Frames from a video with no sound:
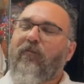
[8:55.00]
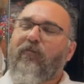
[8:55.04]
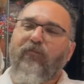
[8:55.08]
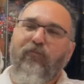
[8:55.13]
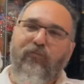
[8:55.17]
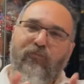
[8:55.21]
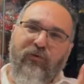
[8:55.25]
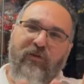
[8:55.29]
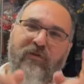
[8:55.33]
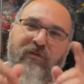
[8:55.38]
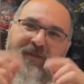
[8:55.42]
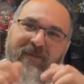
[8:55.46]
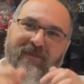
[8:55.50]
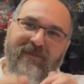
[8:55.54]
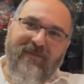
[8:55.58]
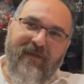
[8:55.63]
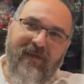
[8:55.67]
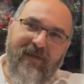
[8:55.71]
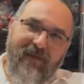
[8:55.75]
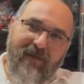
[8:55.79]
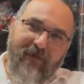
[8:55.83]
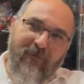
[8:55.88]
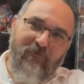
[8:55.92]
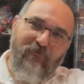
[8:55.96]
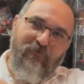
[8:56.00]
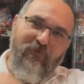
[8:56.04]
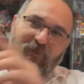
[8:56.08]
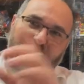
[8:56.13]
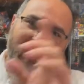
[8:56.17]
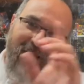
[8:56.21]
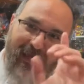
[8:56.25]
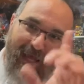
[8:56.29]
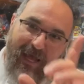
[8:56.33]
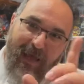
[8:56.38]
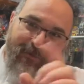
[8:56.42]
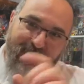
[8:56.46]
Brilliant take.
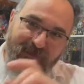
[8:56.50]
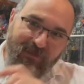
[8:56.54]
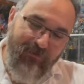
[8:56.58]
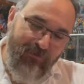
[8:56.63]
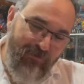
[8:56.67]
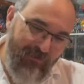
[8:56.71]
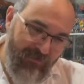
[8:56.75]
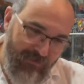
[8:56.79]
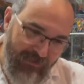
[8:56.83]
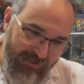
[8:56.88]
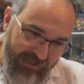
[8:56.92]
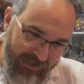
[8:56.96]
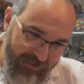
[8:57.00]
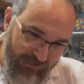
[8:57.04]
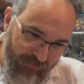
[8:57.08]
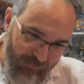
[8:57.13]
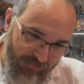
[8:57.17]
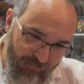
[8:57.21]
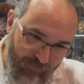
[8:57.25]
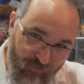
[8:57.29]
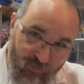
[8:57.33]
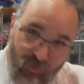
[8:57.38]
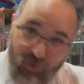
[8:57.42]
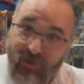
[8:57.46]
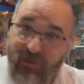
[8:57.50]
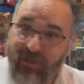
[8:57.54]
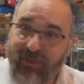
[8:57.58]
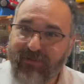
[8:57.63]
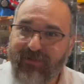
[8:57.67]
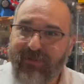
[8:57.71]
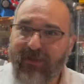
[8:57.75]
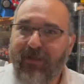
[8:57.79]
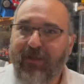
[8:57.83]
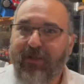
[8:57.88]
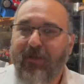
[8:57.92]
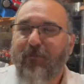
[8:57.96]
Absolutely brilliant
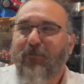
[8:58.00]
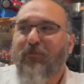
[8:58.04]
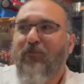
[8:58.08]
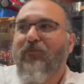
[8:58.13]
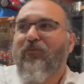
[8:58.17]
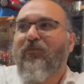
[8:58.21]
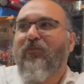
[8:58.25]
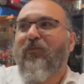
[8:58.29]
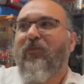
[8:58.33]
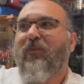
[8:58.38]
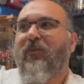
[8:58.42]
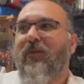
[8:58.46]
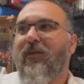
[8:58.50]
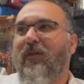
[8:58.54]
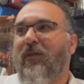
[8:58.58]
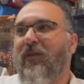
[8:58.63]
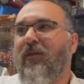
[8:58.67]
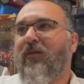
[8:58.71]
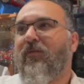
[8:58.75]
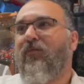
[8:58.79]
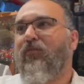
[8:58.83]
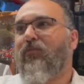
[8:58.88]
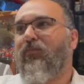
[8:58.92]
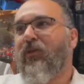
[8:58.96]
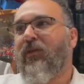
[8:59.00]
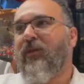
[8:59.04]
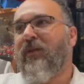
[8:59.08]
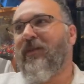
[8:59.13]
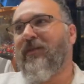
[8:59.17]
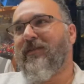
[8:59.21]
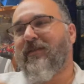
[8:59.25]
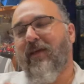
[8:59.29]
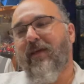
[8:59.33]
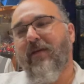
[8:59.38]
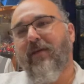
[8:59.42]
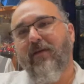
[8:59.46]
take
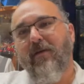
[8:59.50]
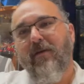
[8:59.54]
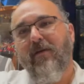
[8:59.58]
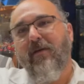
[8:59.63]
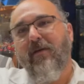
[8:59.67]
brilliant take.